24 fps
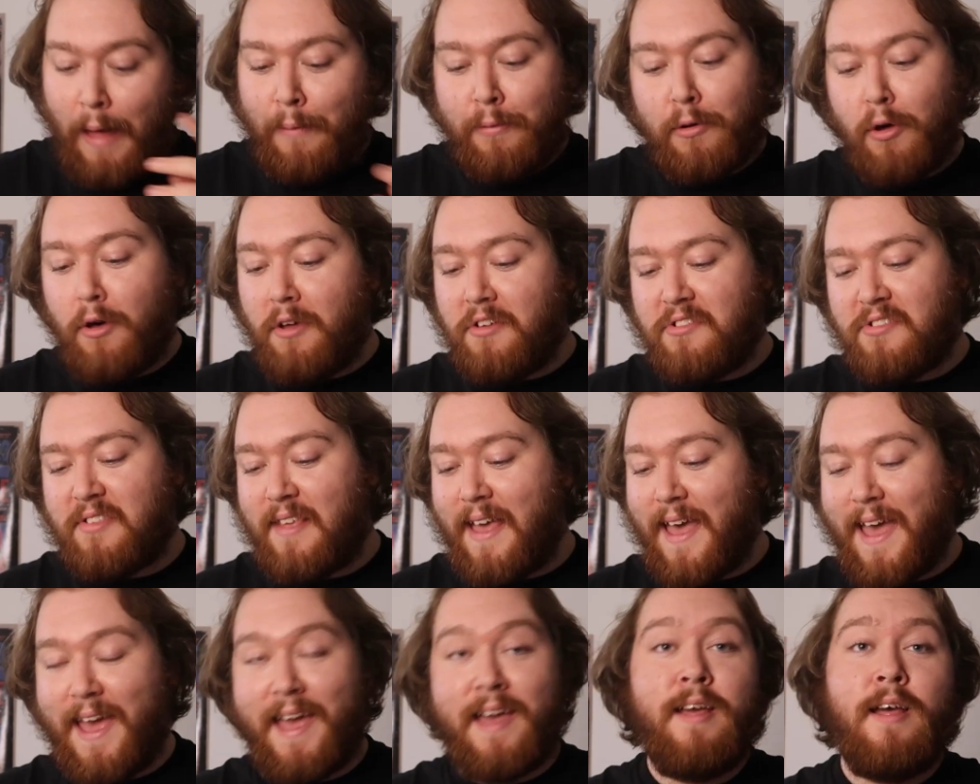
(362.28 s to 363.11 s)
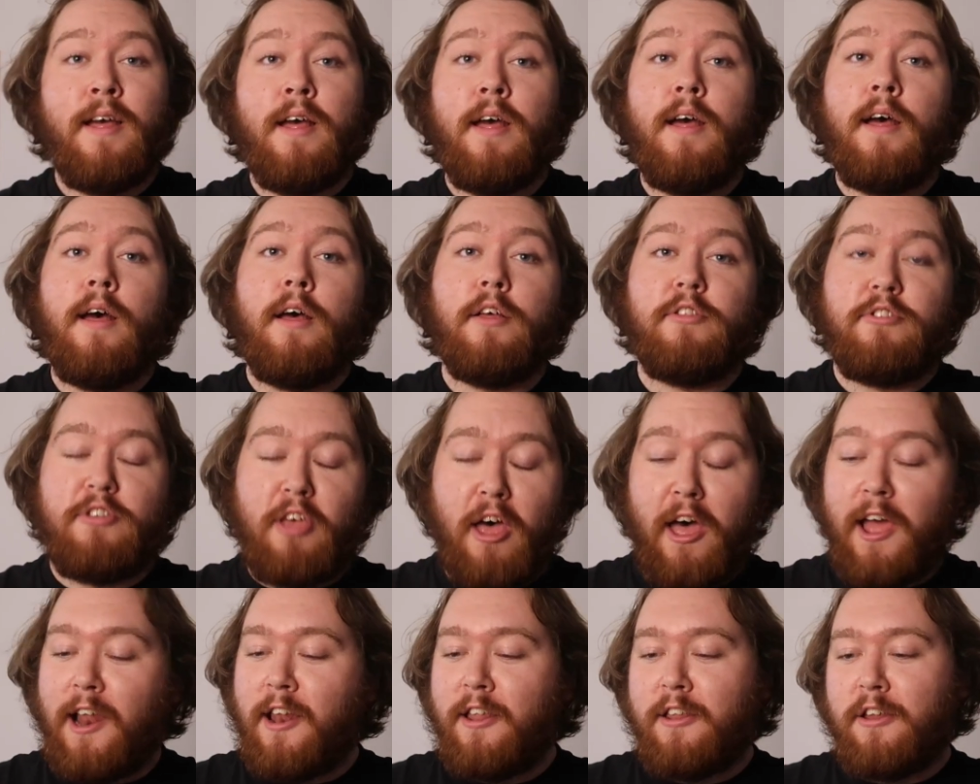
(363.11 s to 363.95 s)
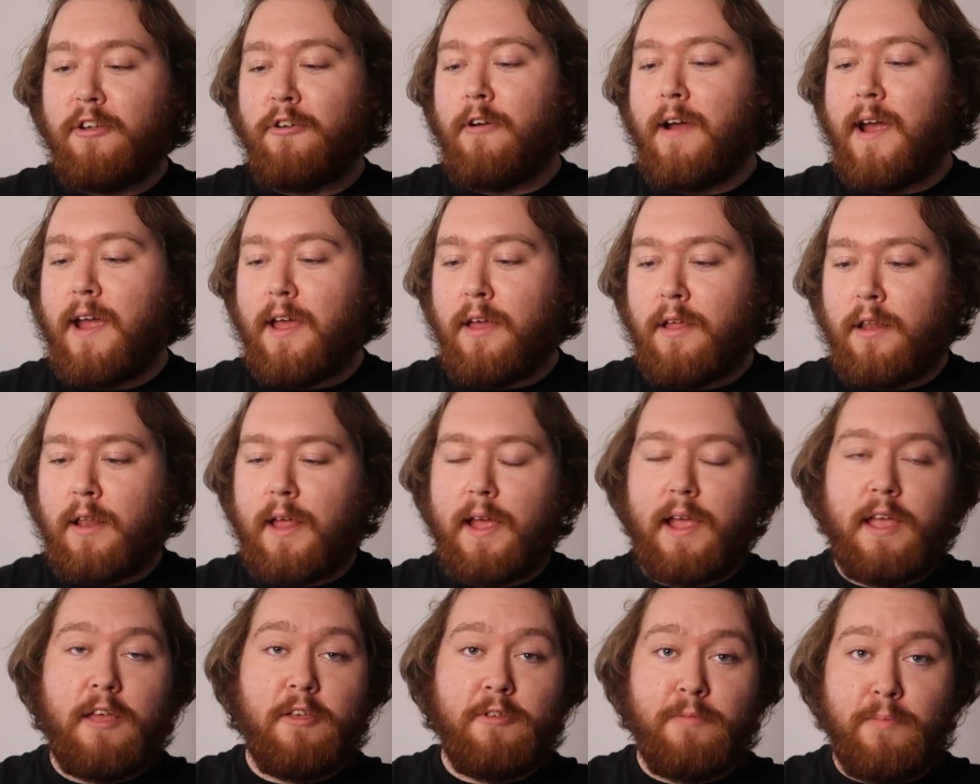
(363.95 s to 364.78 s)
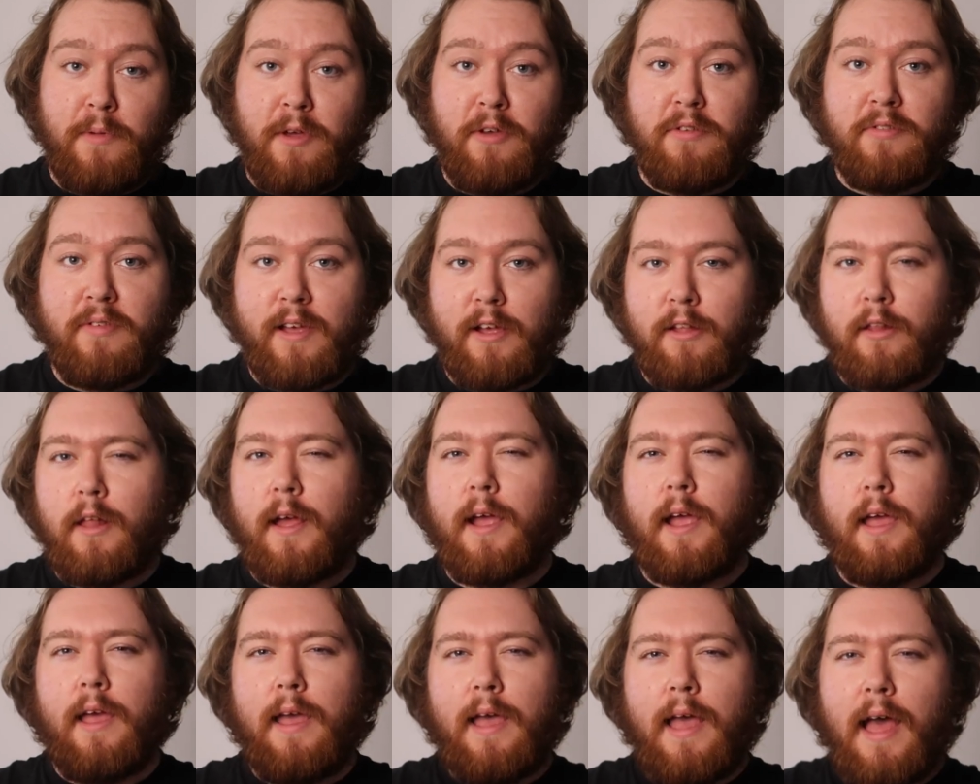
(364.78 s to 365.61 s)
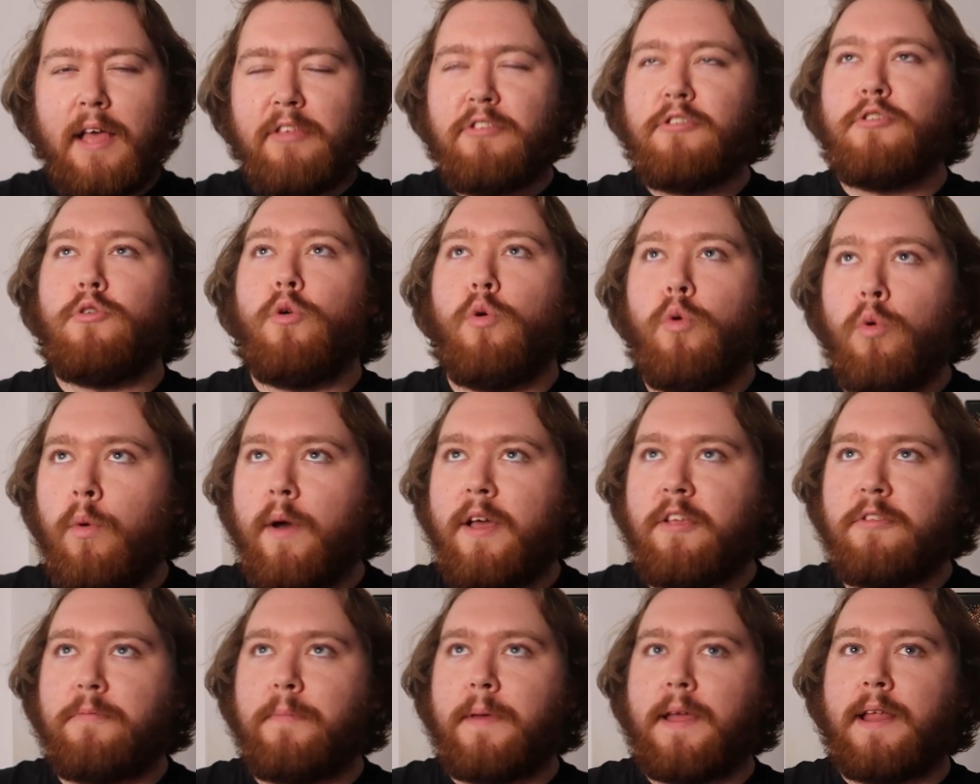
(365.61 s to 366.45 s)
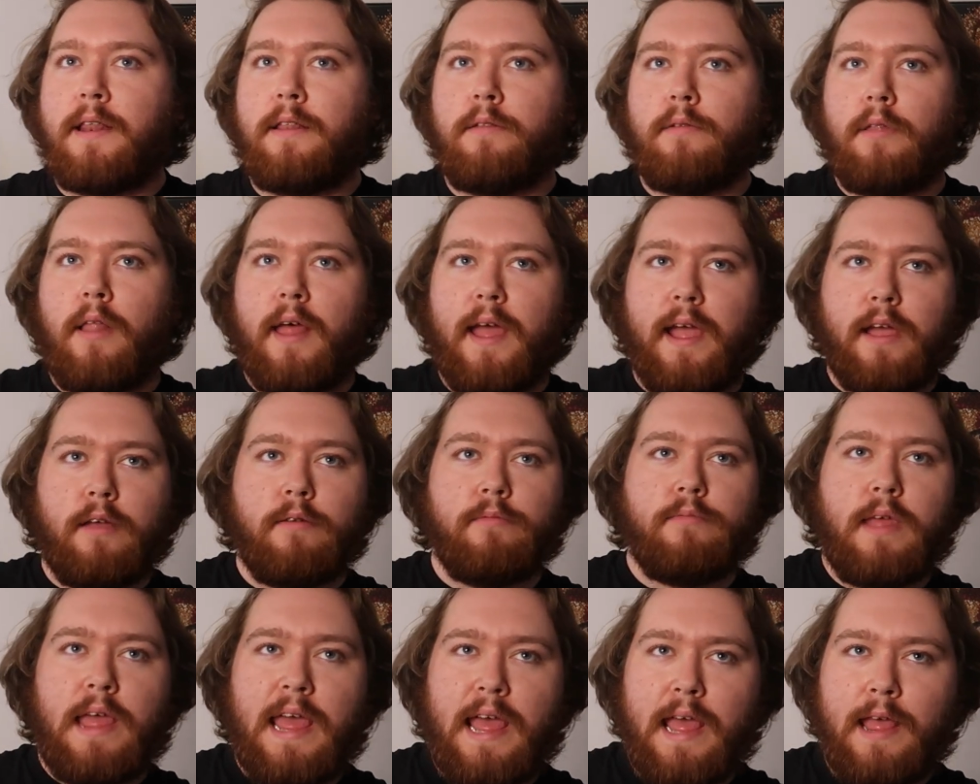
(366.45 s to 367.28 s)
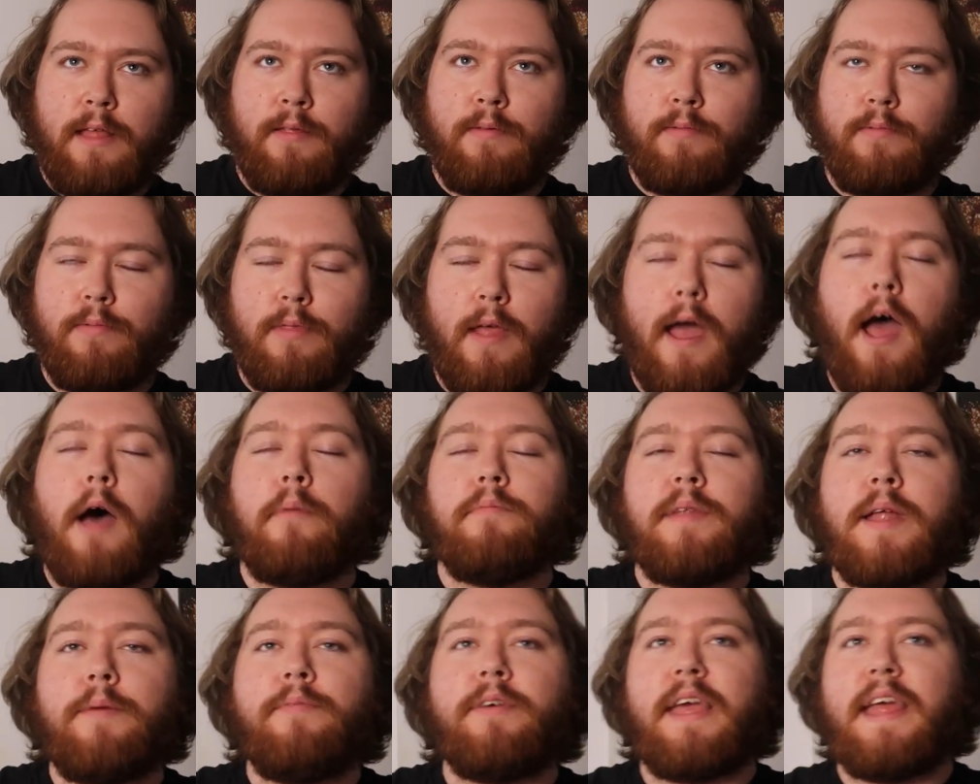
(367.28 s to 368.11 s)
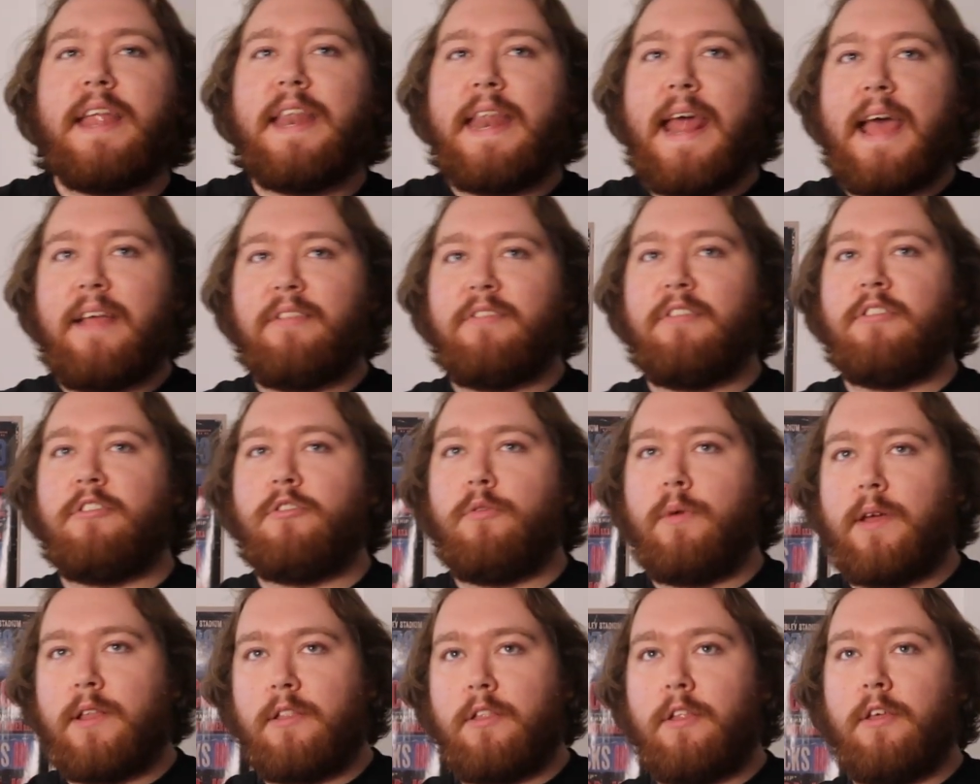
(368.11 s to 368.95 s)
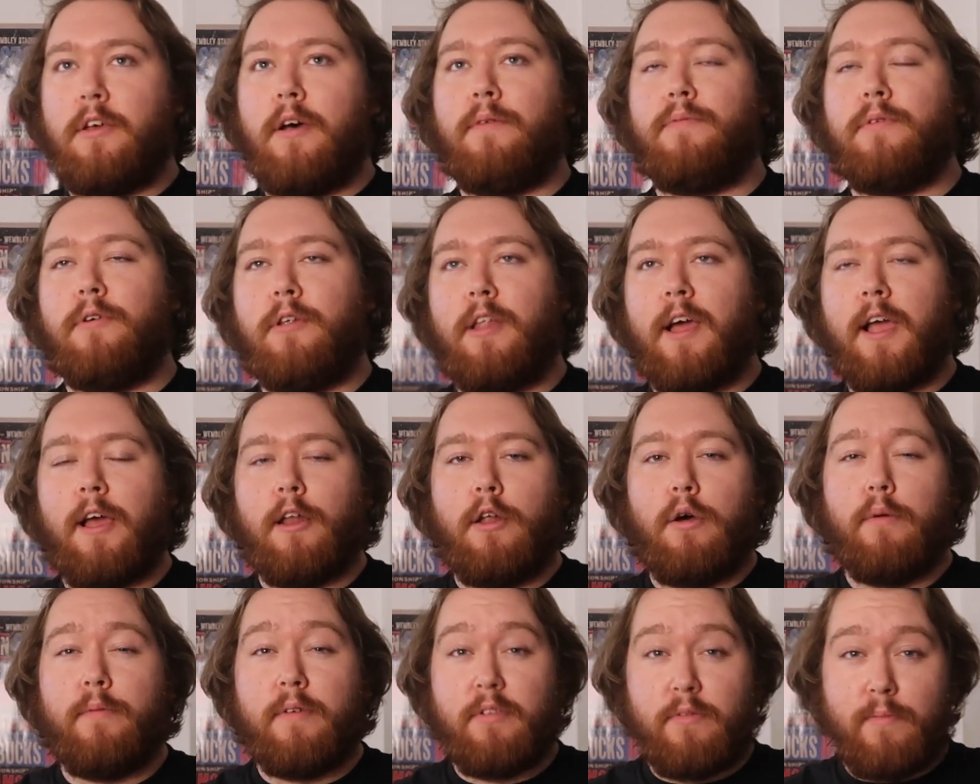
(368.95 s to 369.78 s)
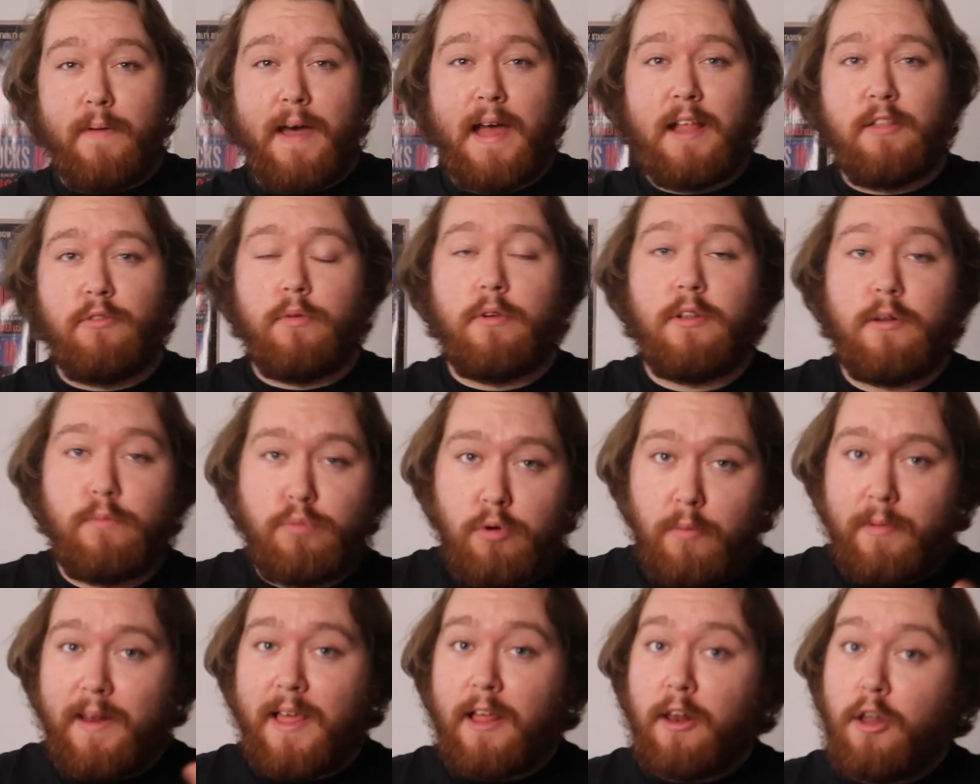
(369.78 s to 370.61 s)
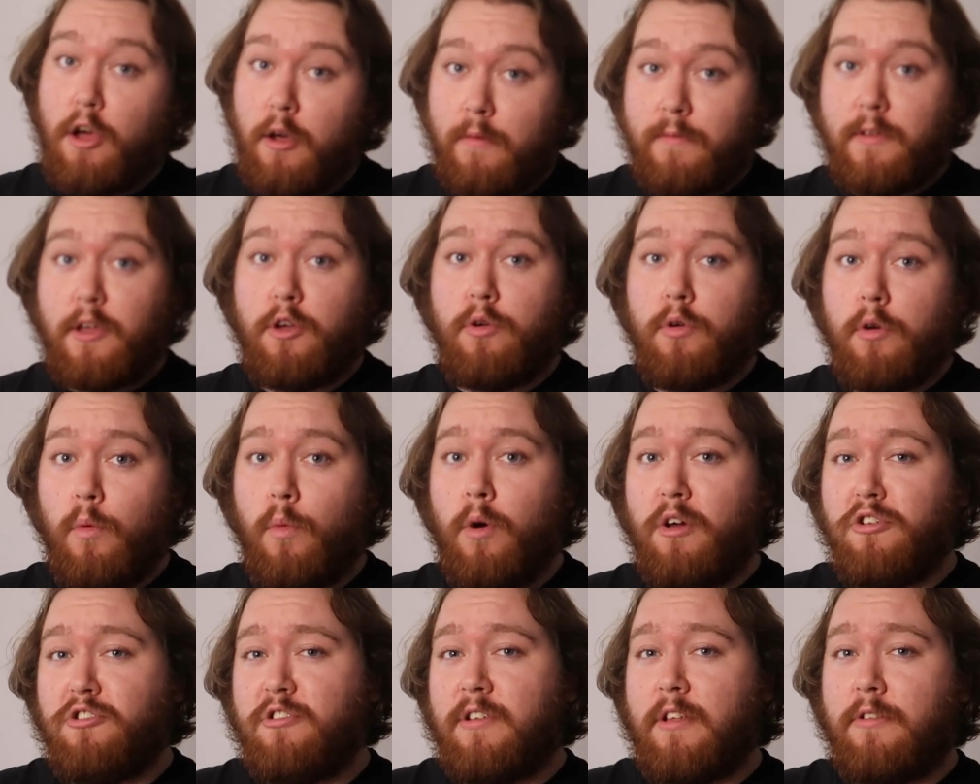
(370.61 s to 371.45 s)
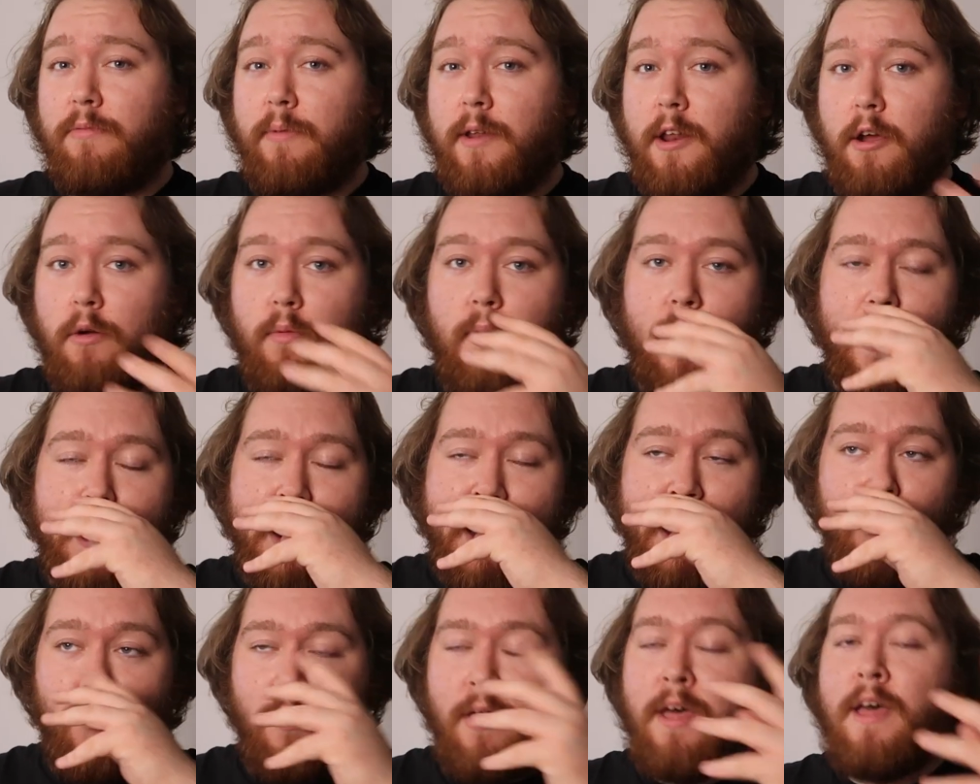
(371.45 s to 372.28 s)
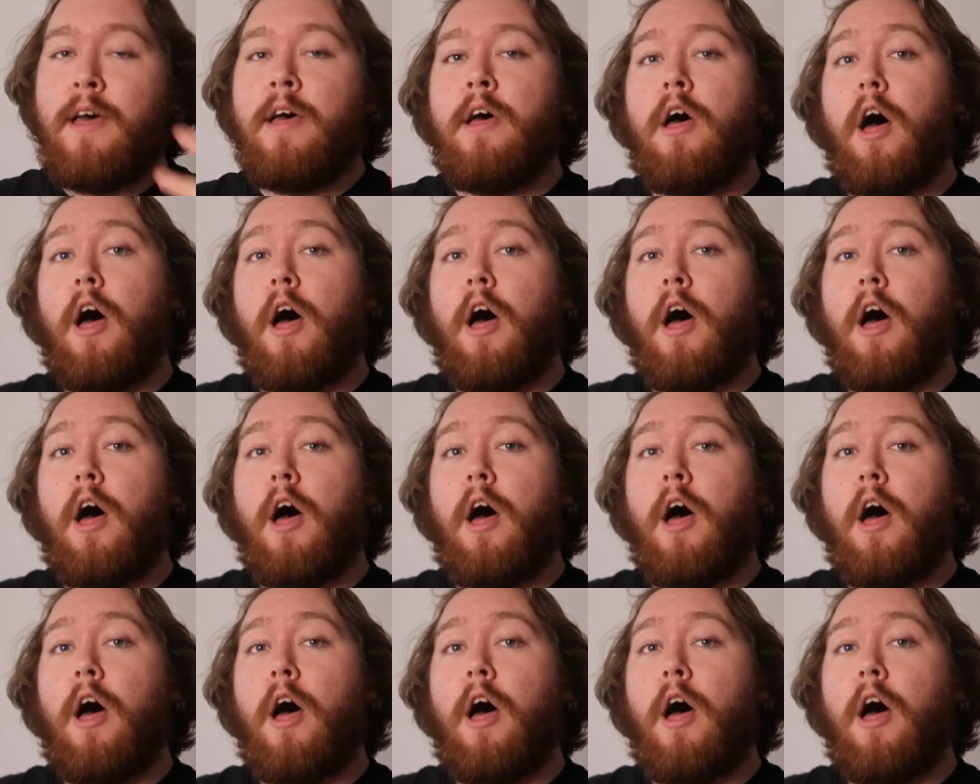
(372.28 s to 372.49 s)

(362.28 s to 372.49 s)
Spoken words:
I've got to say, Tyler the Creator, like his music, like it hasn't always been like I'm never connected to it that I feel like a lot of his fans will, and probably a lot of you who are watching this video right now.